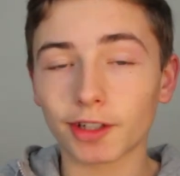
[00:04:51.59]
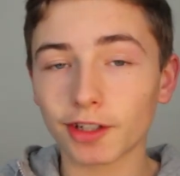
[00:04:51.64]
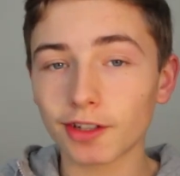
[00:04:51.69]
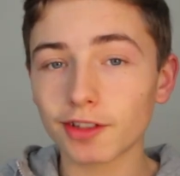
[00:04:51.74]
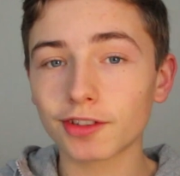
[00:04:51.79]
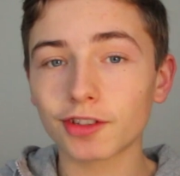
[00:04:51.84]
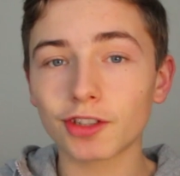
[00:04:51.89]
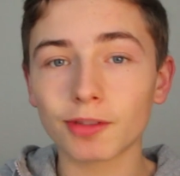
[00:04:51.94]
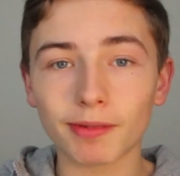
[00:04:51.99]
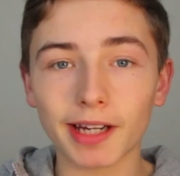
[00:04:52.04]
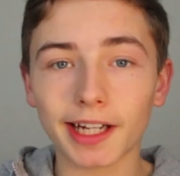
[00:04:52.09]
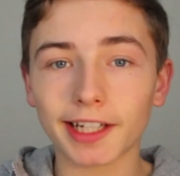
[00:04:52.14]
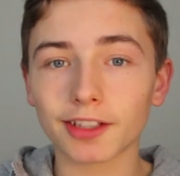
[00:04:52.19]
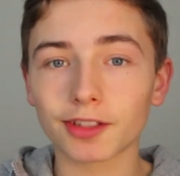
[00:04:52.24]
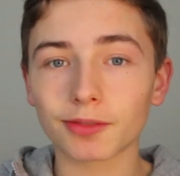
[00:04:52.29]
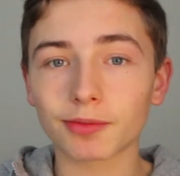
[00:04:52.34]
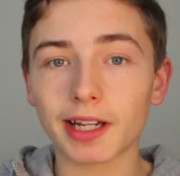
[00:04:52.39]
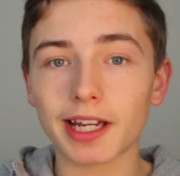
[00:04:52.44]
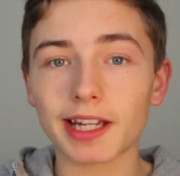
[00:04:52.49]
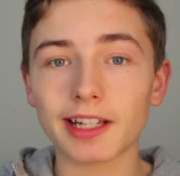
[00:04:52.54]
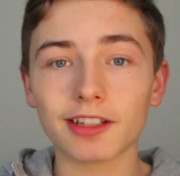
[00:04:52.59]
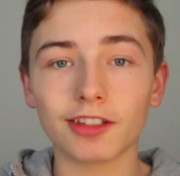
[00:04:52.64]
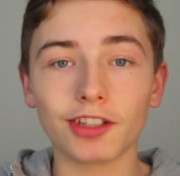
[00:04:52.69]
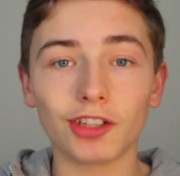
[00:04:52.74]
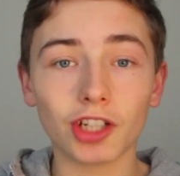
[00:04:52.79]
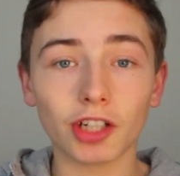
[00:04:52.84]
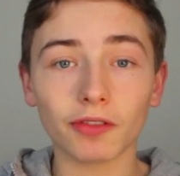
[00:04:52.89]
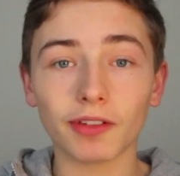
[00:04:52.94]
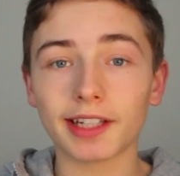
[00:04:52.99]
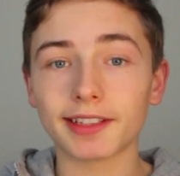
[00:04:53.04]
Because you'll break a sweat,
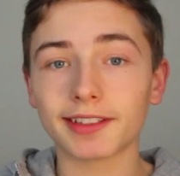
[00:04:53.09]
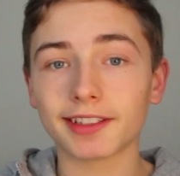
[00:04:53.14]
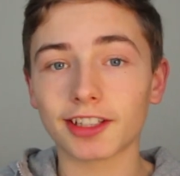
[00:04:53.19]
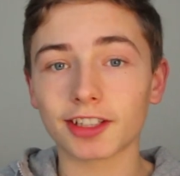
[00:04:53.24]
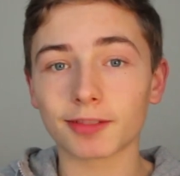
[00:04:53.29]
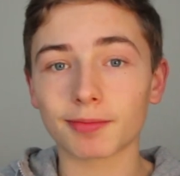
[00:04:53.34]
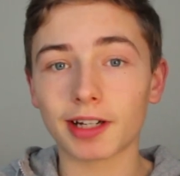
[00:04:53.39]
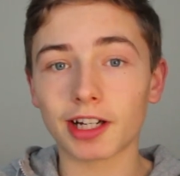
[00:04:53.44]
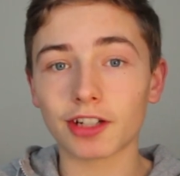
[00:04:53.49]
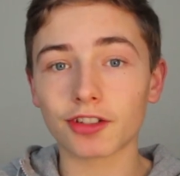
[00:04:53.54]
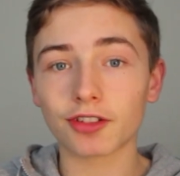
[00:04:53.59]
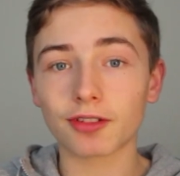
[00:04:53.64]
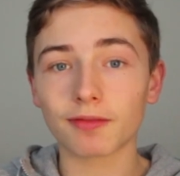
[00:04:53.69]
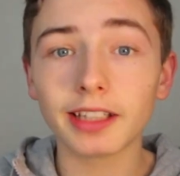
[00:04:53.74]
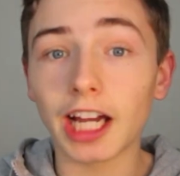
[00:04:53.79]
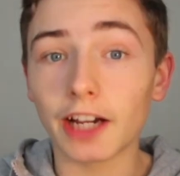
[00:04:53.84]
you're not resting as much.